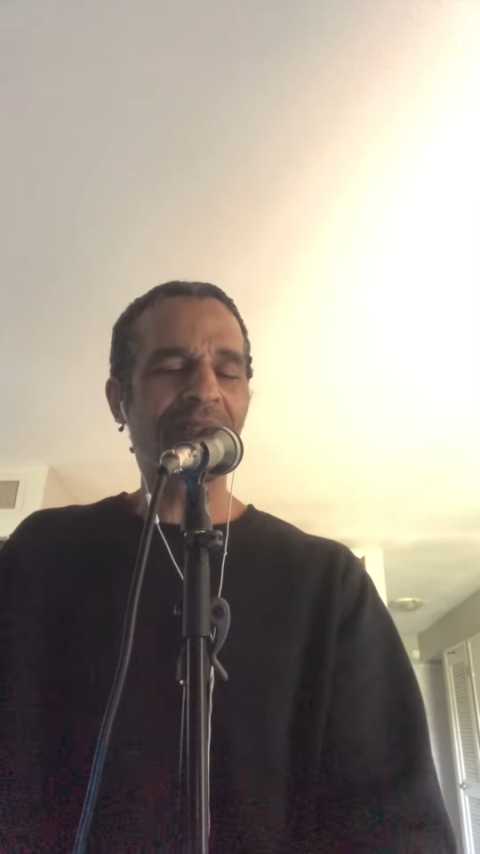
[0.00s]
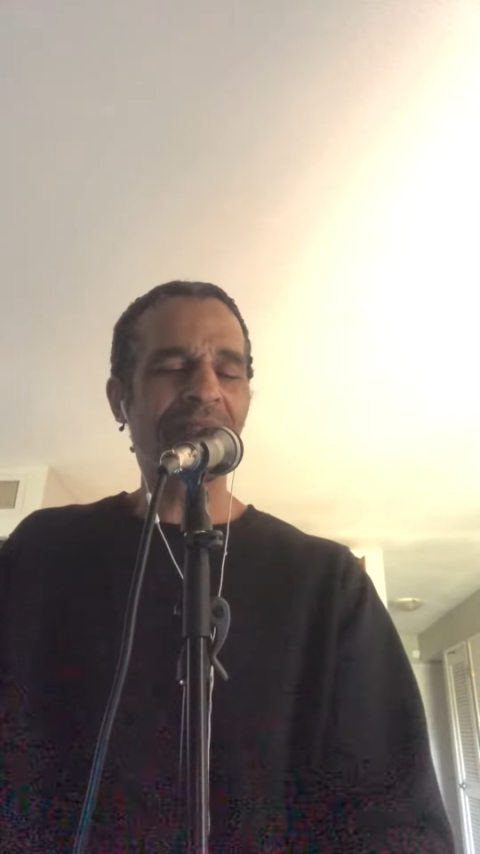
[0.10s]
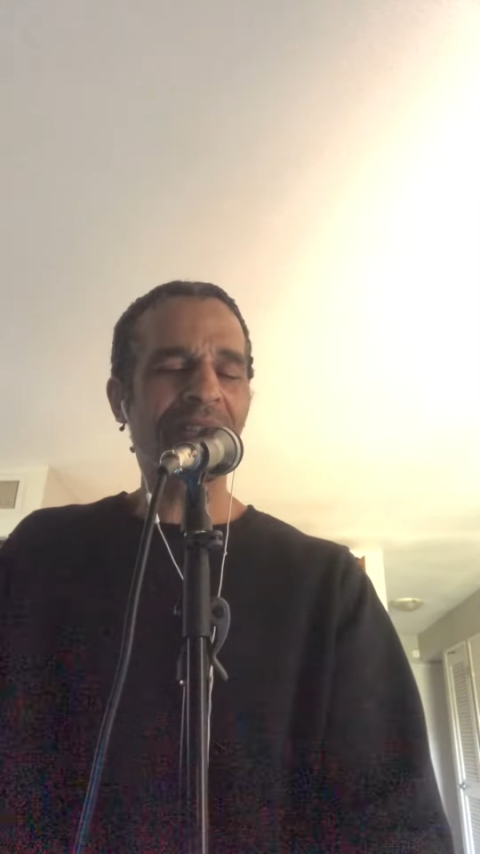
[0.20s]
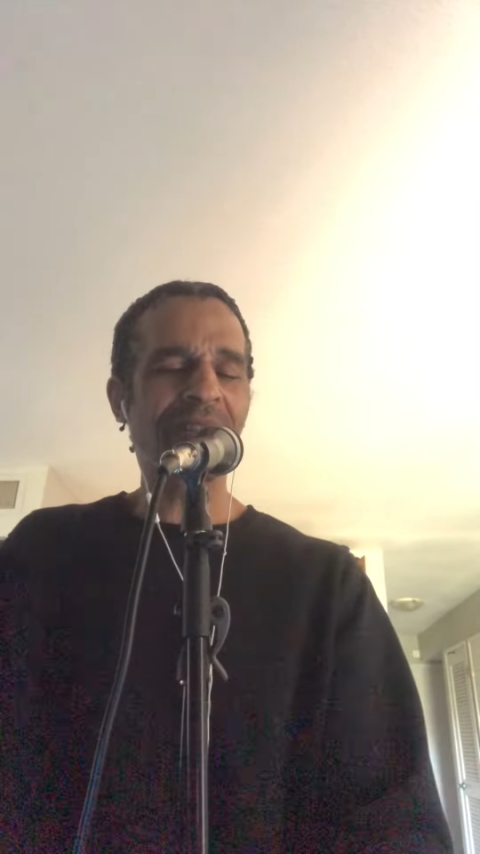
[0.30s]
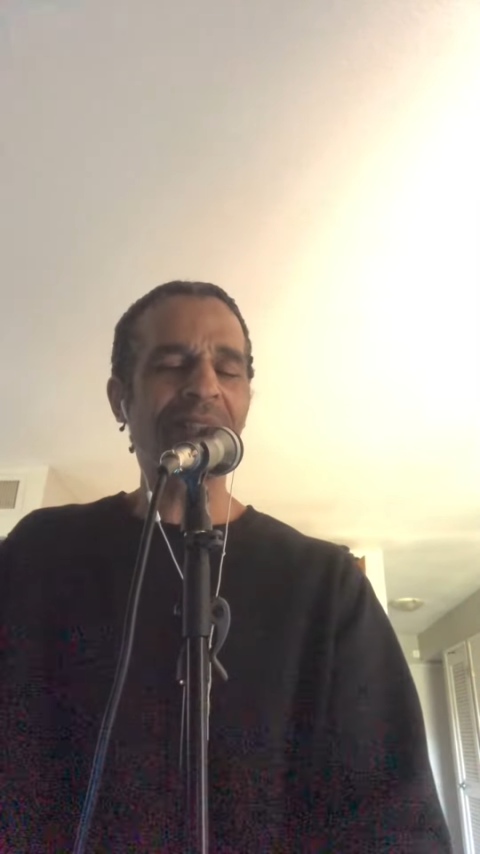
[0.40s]

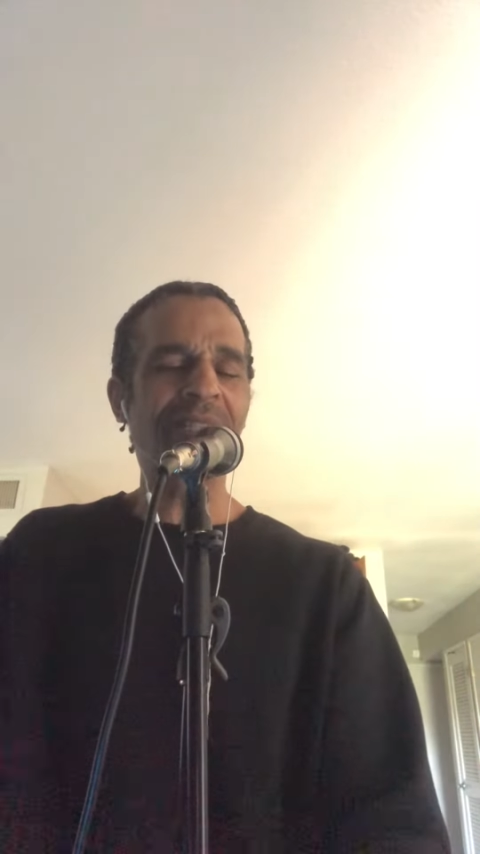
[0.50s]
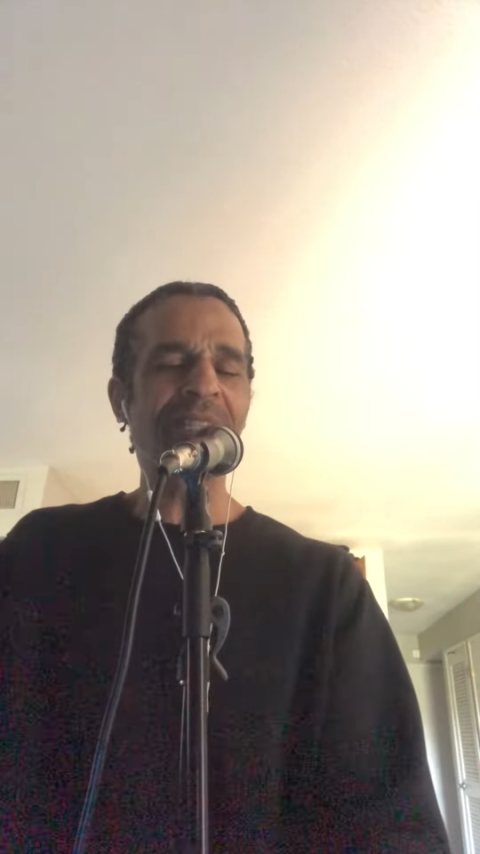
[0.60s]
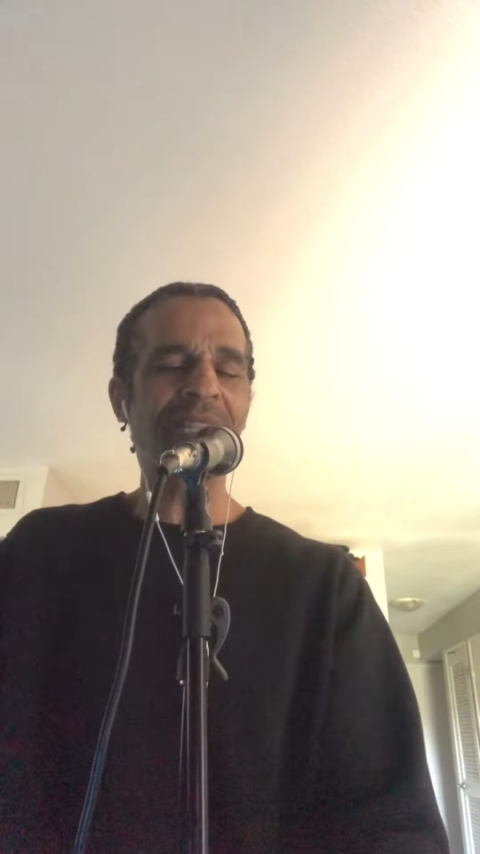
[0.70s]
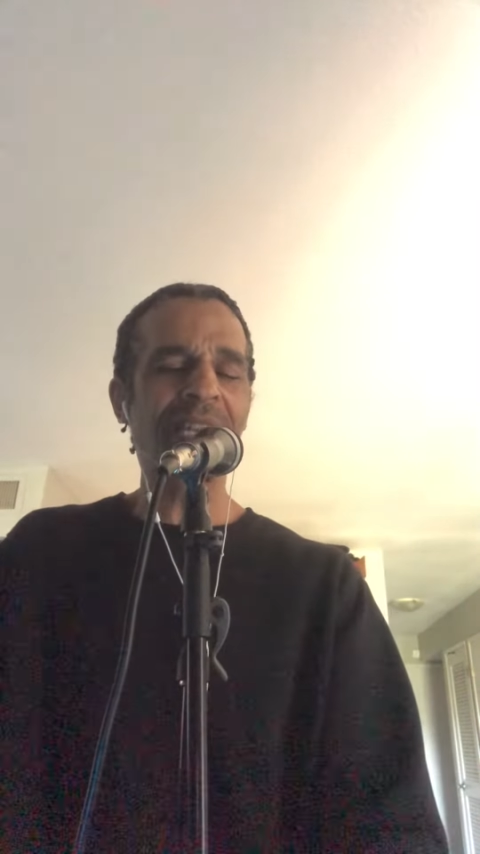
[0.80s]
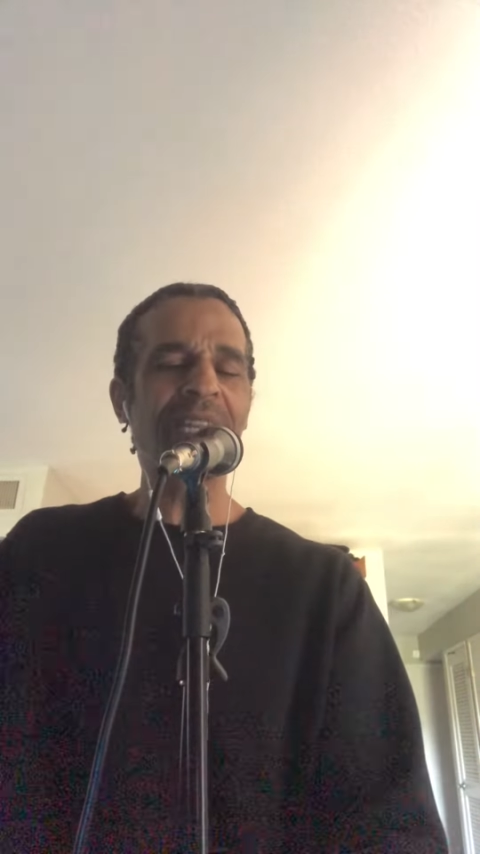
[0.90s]

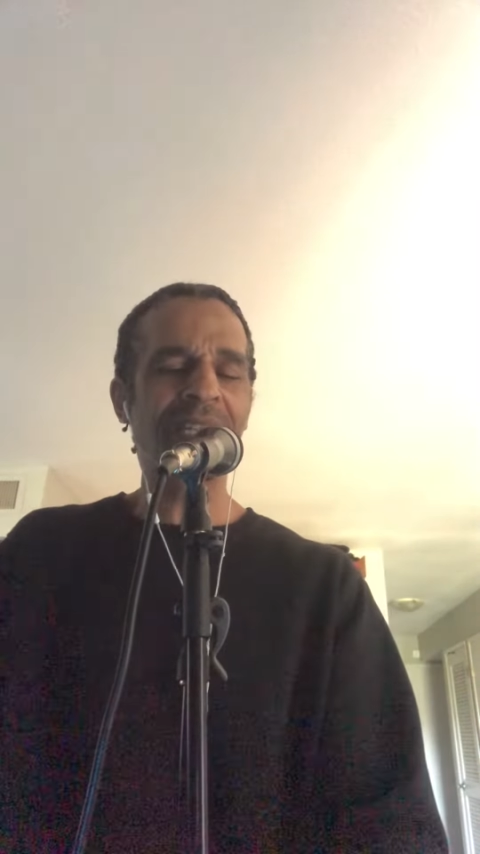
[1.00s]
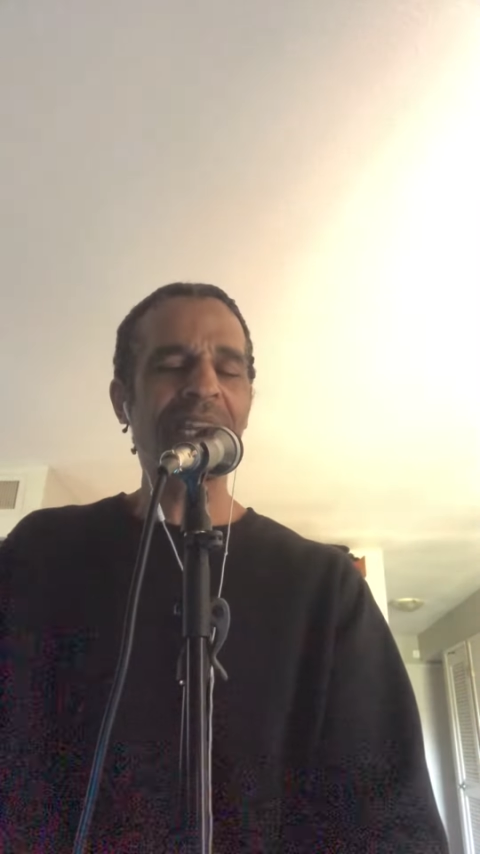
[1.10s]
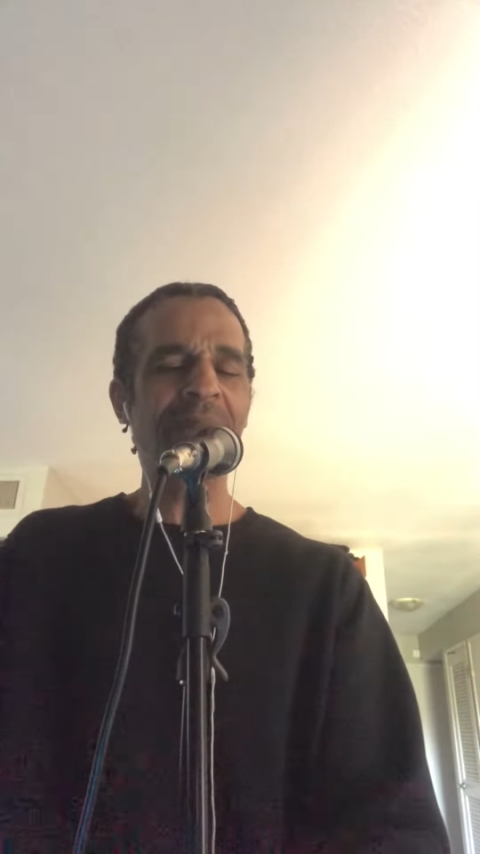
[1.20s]
Everything that